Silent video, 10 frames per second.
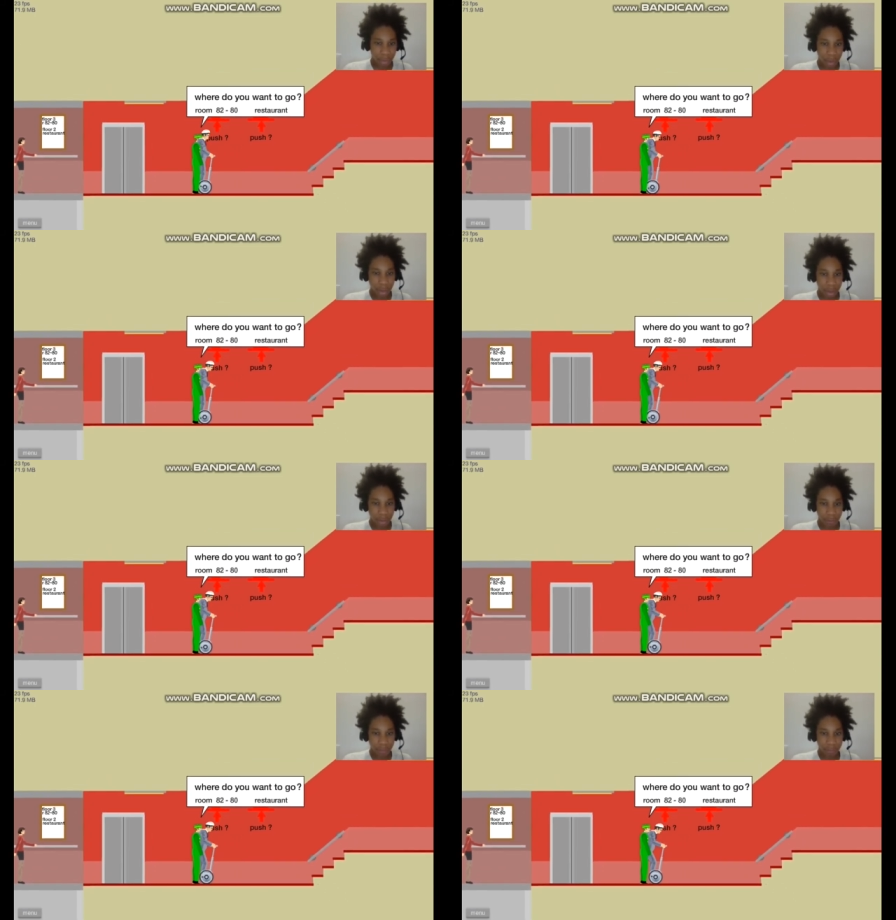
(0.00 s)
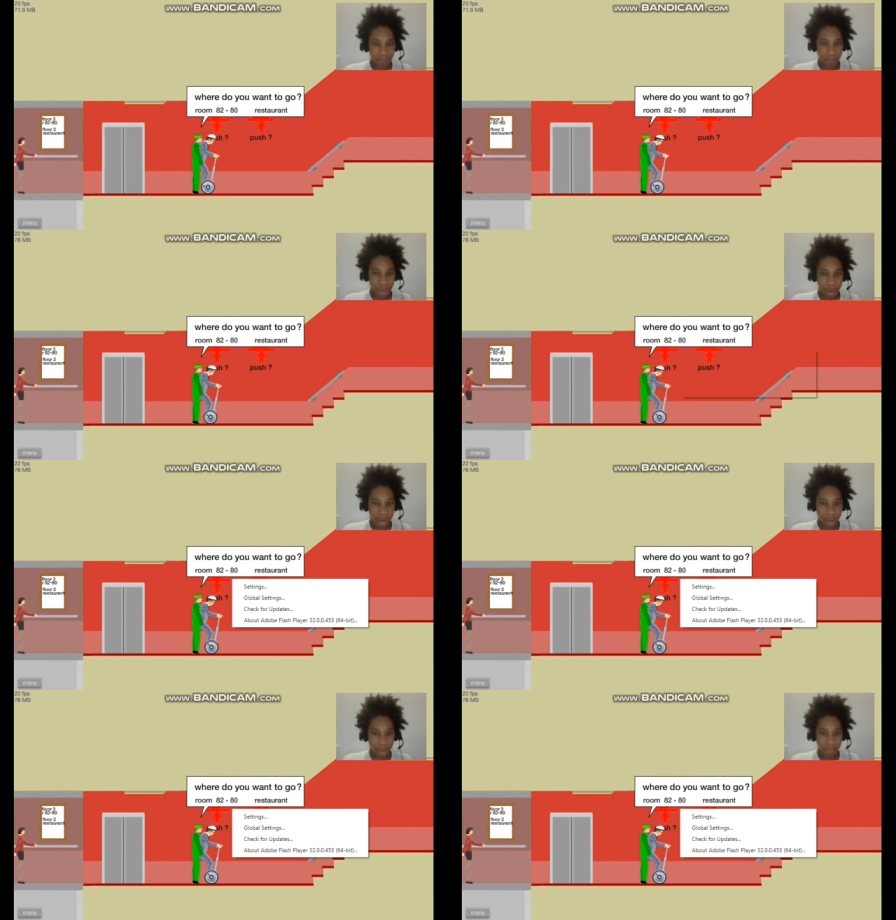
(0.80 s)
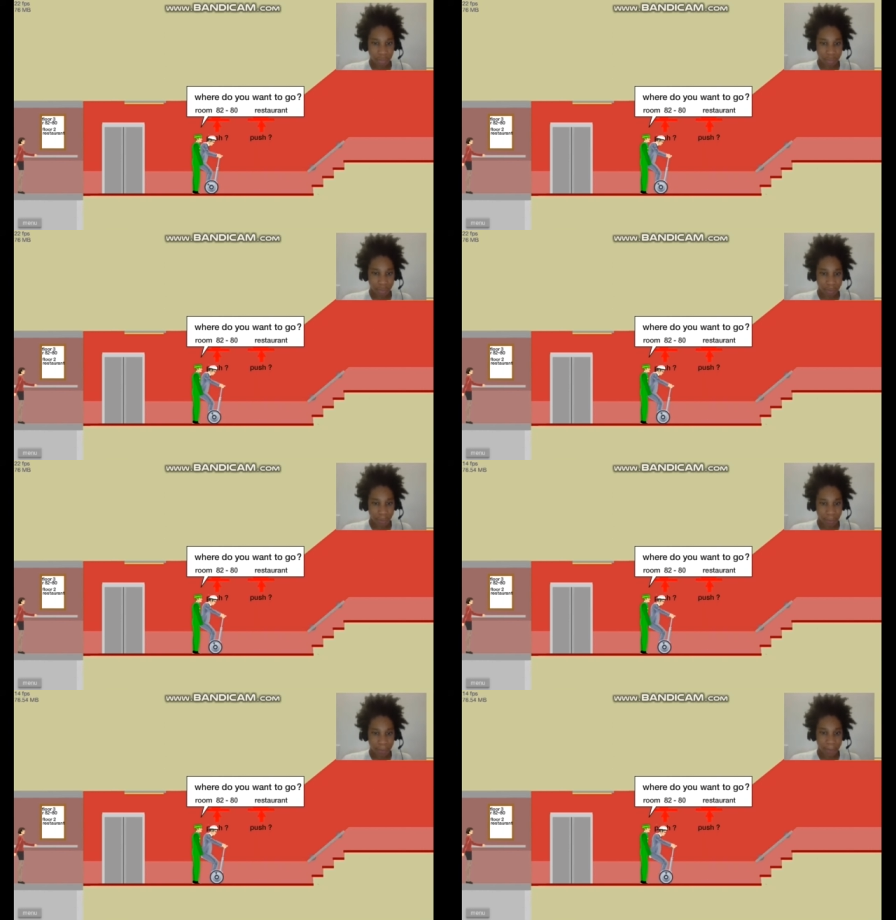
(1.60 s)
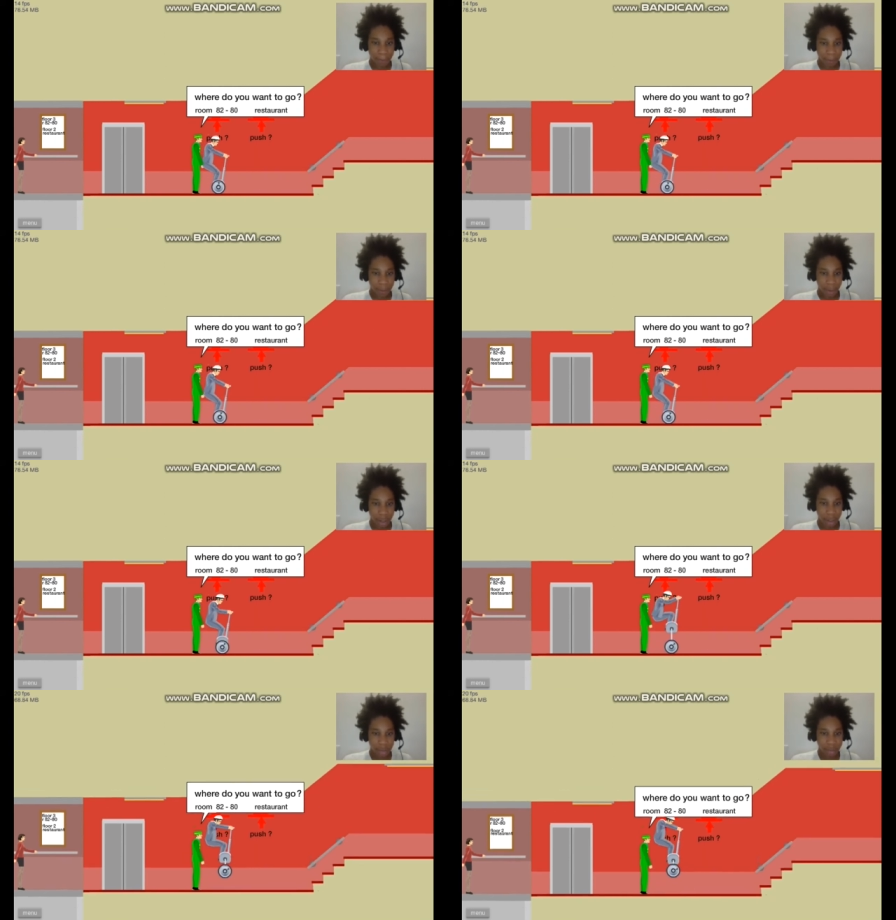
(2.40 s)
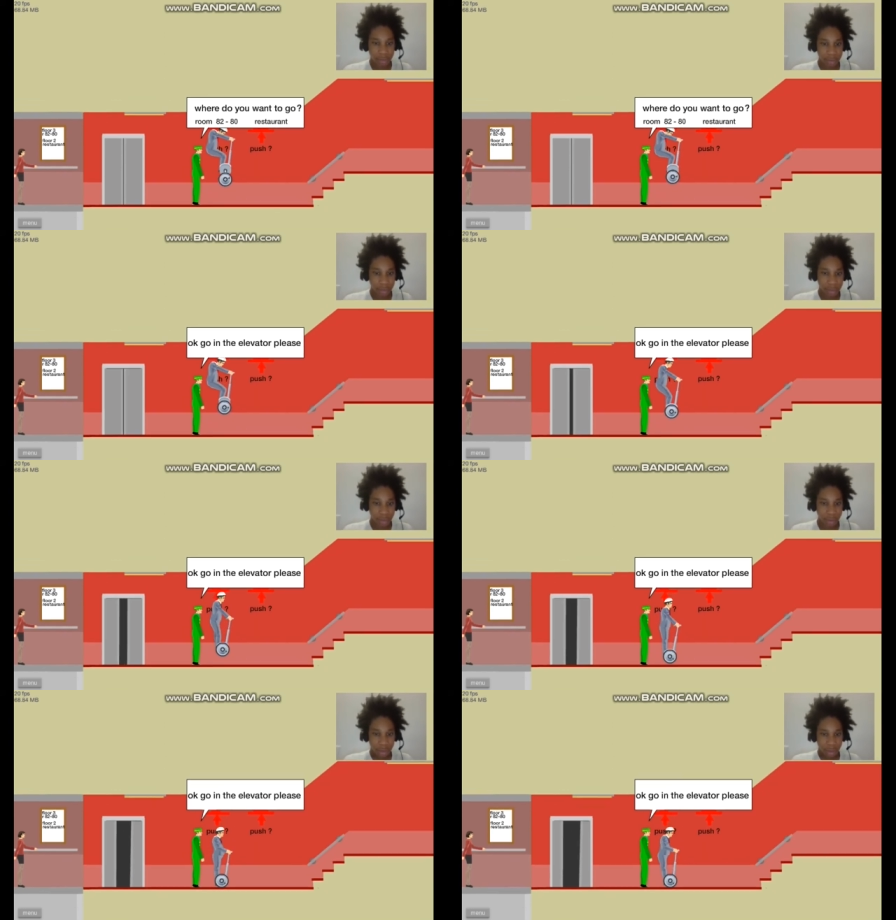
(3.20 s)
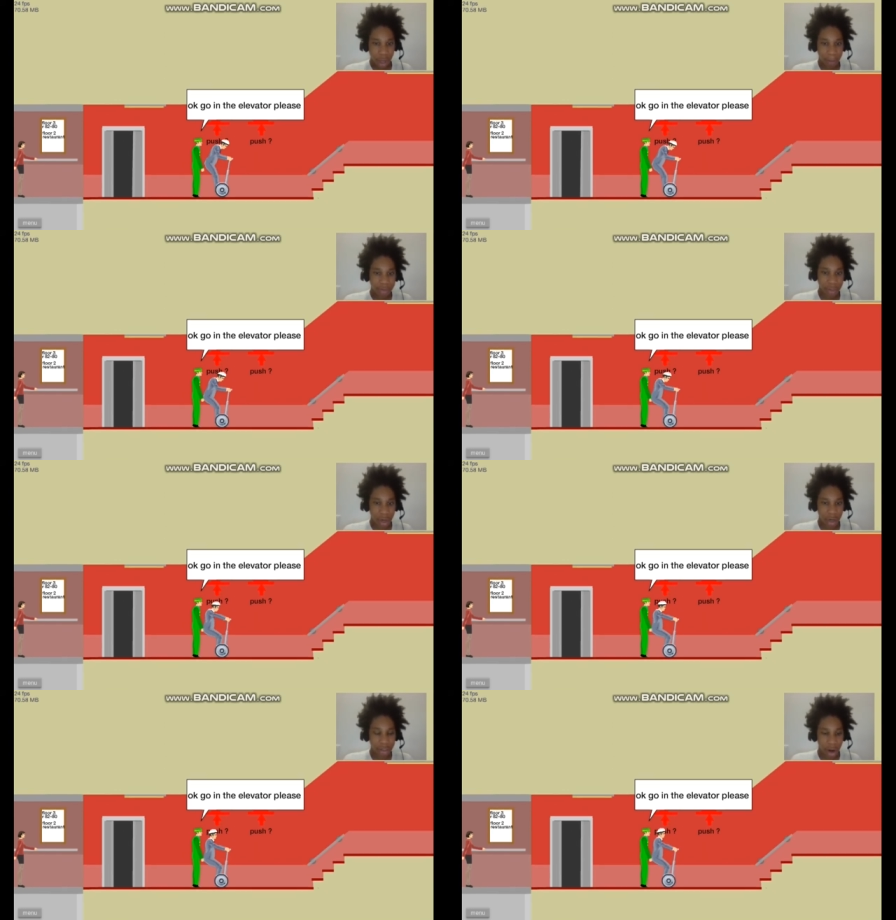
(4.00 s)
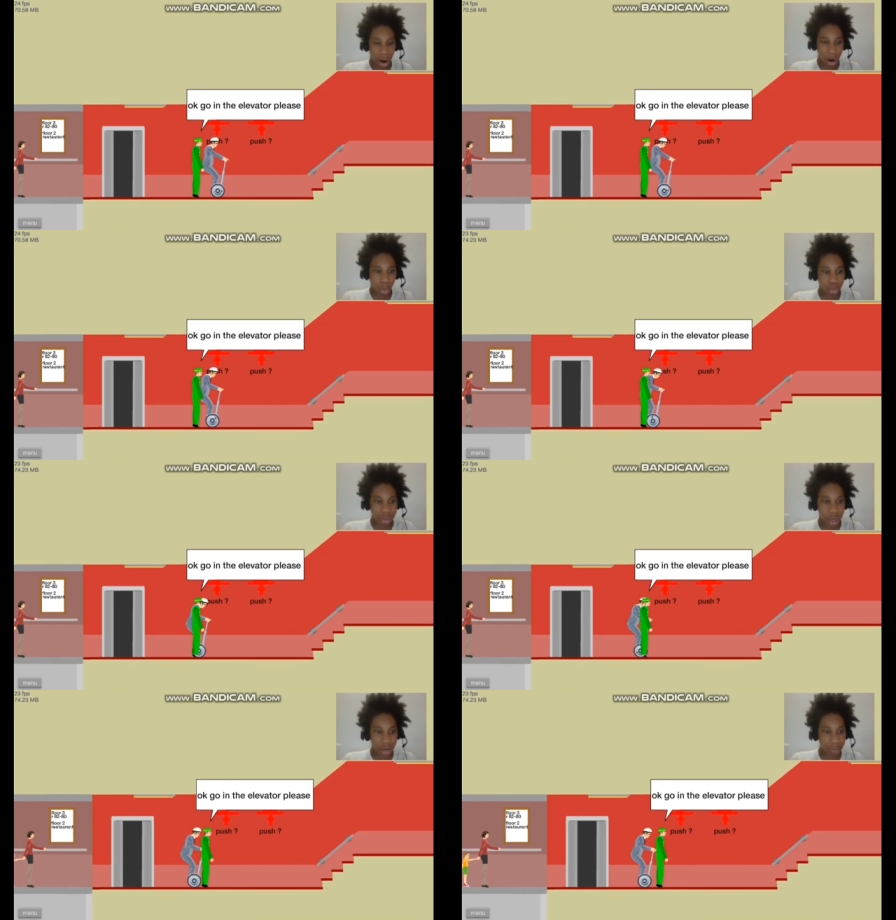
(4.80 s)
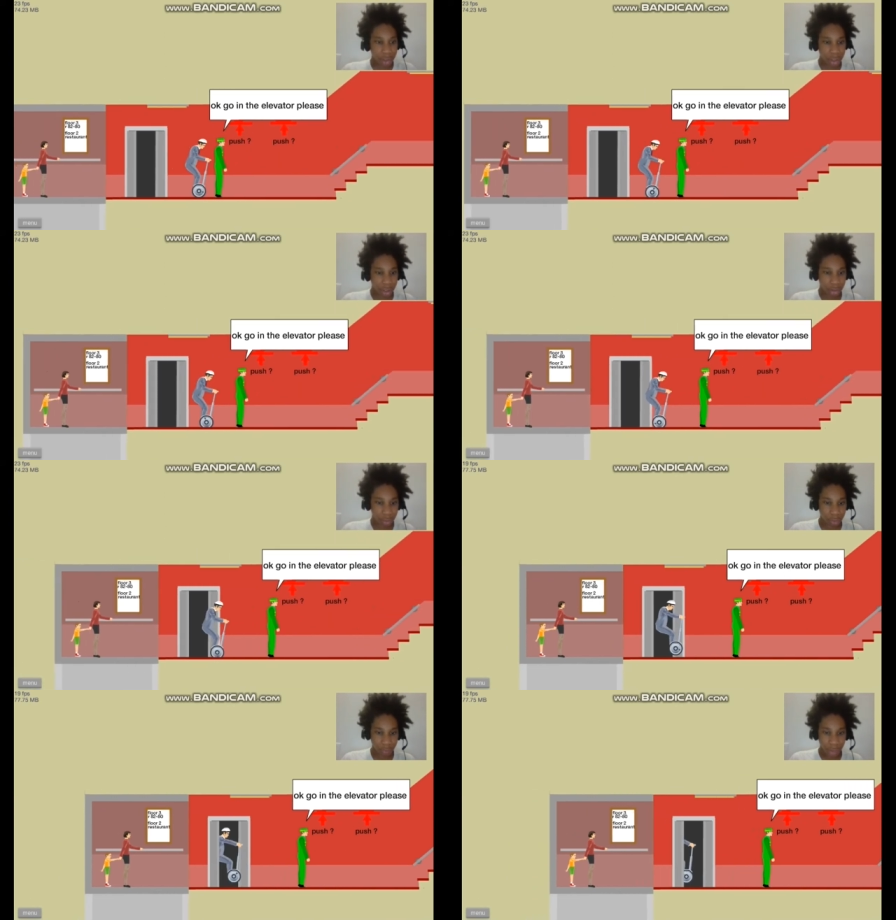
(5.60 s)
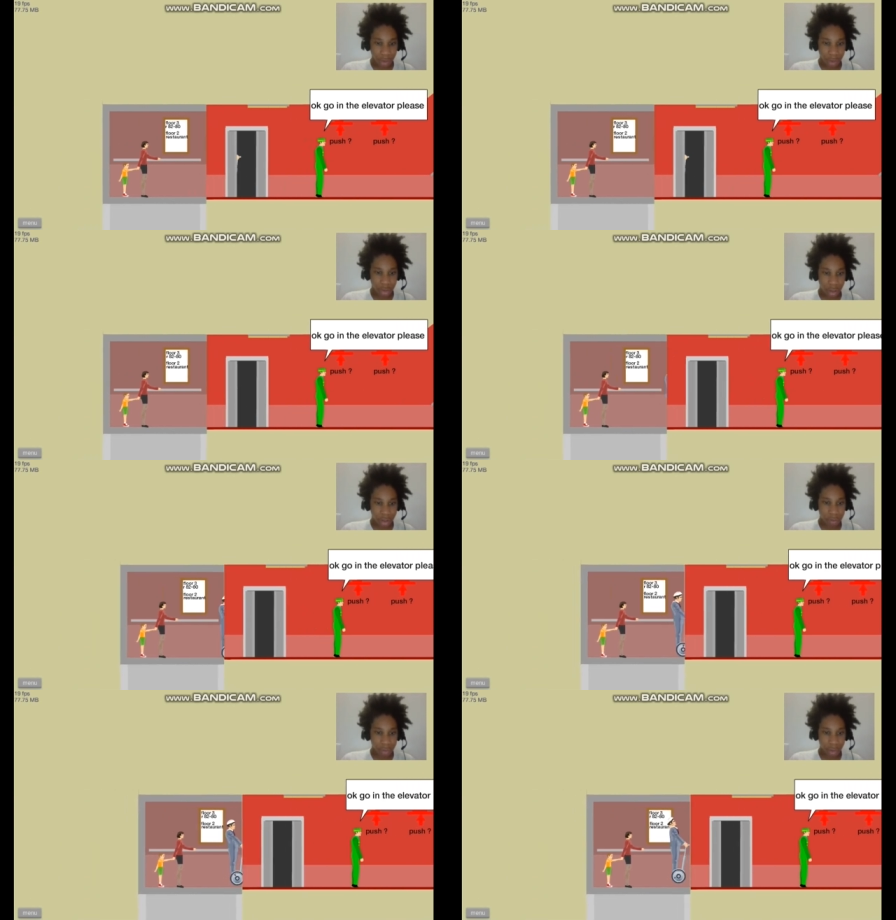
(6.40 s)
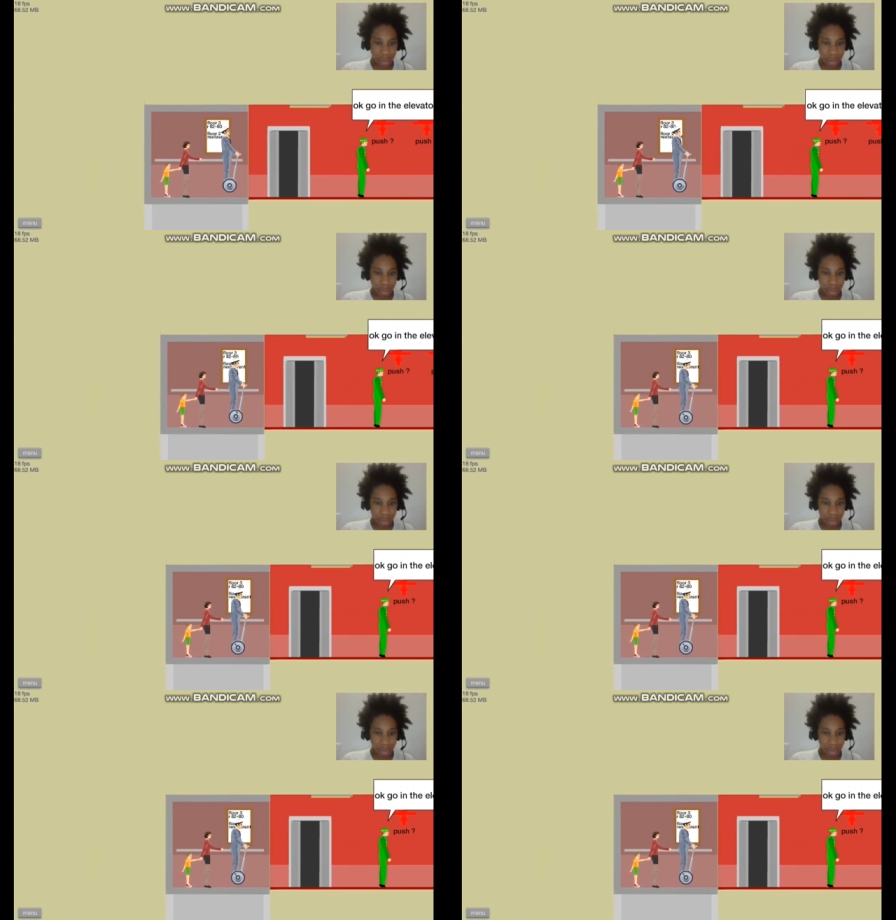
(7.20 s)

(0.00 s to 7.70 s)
Me. Um. Guys. I'm starting. Oh, there we go. There we go.